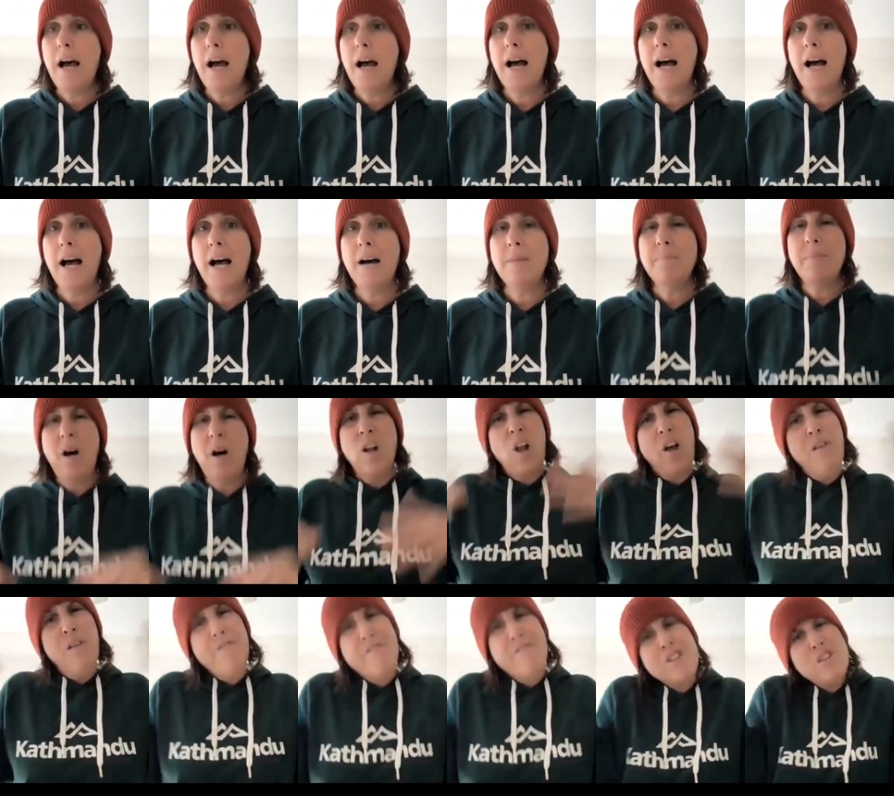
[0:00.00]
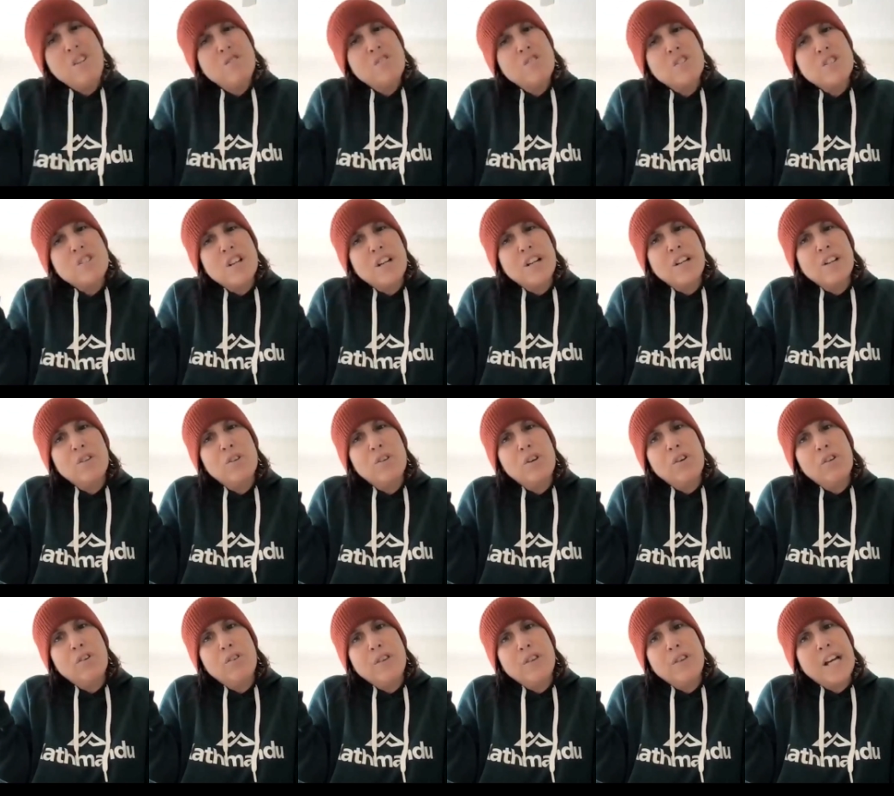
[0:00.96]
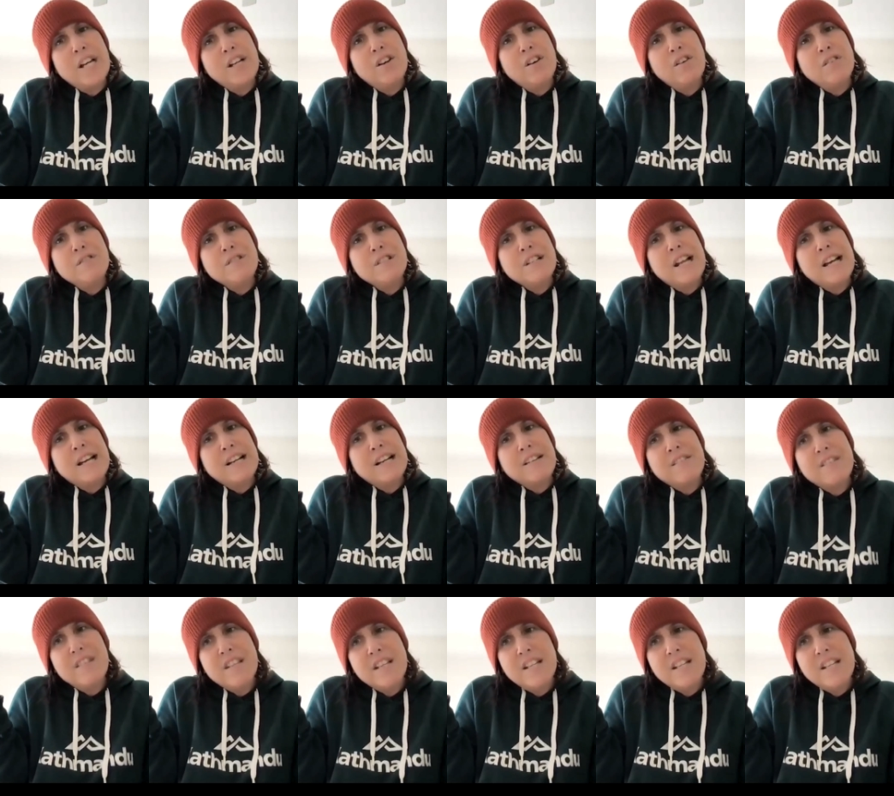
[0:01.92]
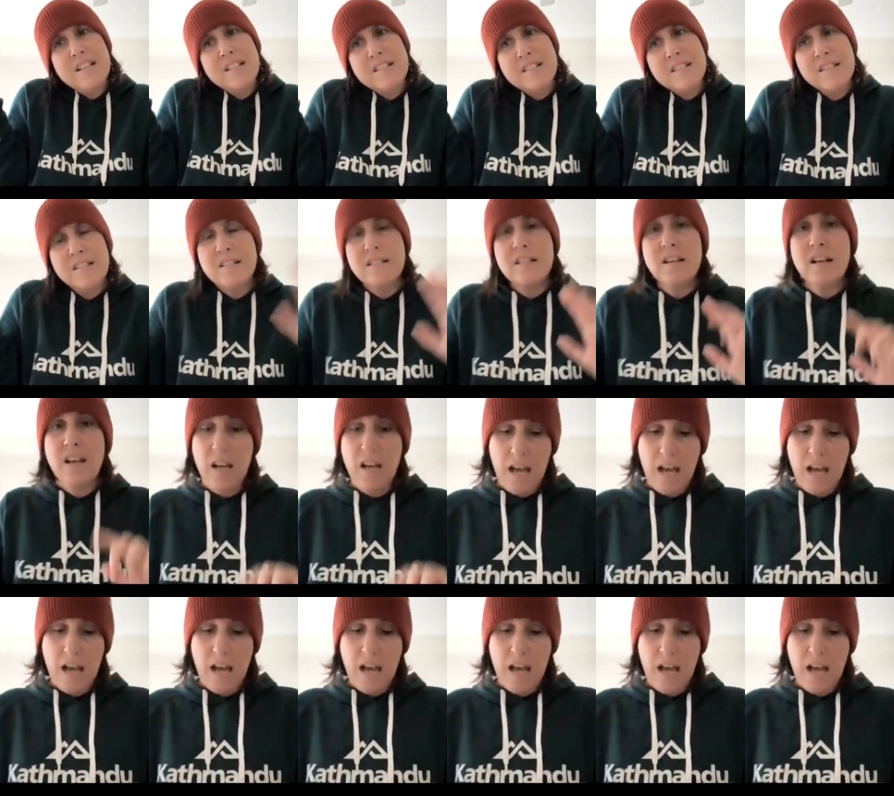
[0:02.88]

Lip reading: I'll often use the little girl that goes like this.